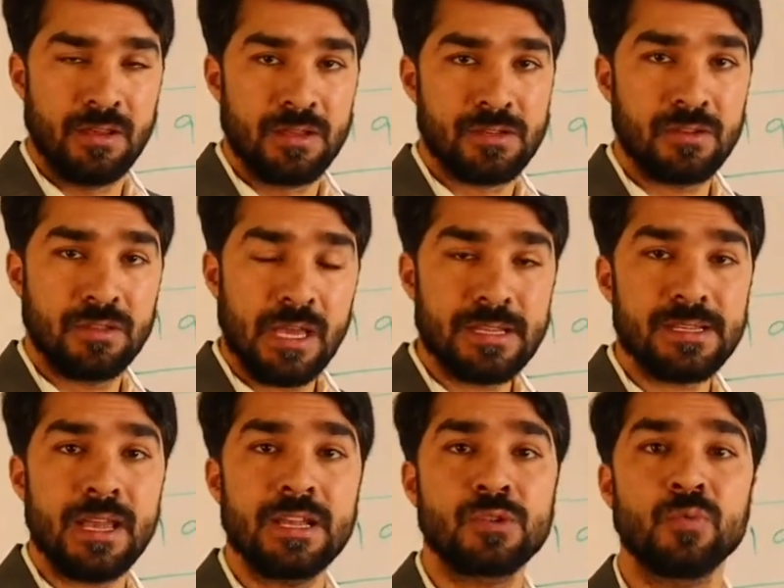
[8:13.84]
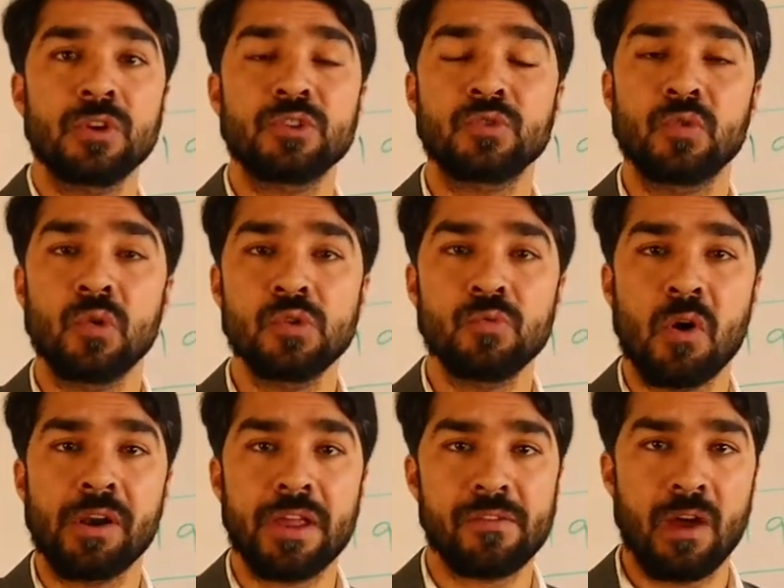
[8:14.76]
So this is what Cold
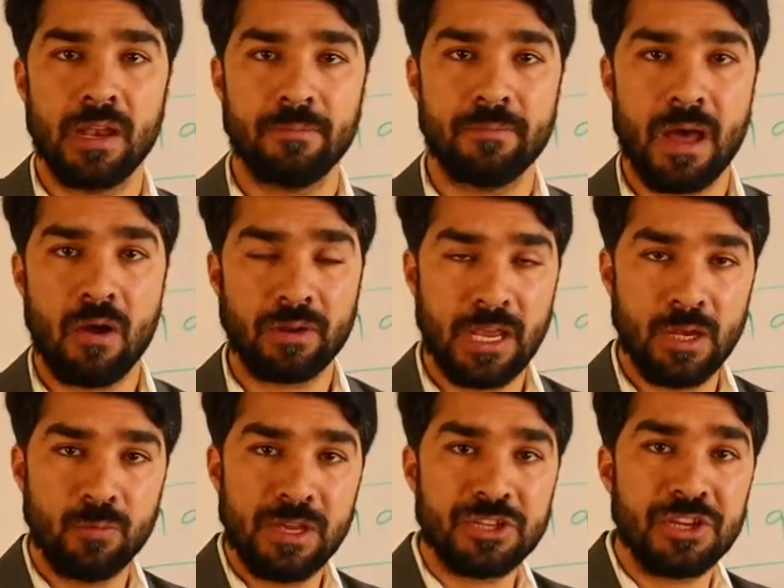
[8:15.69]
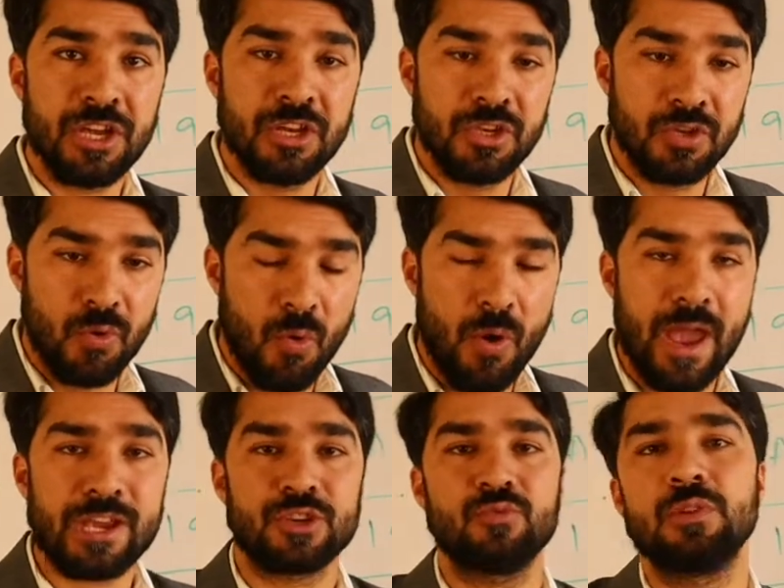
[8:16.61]
War is all about, in which no
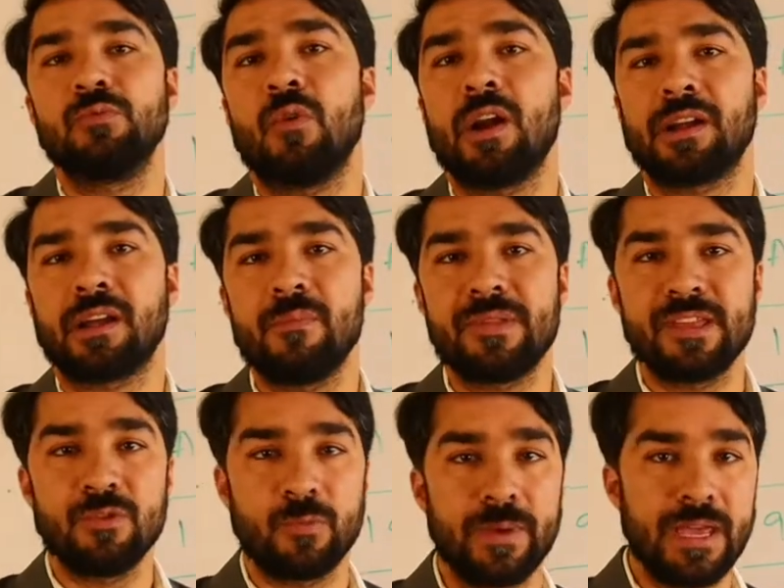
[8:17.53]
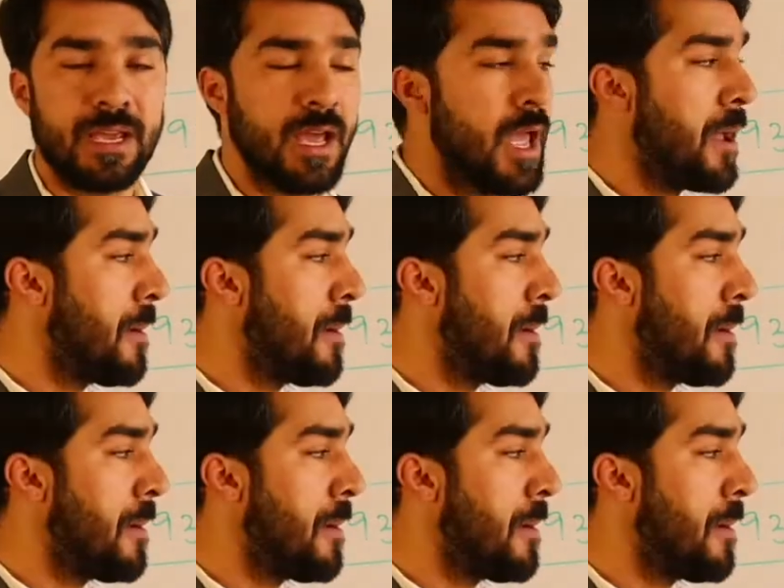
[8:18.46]
actual war comes into being,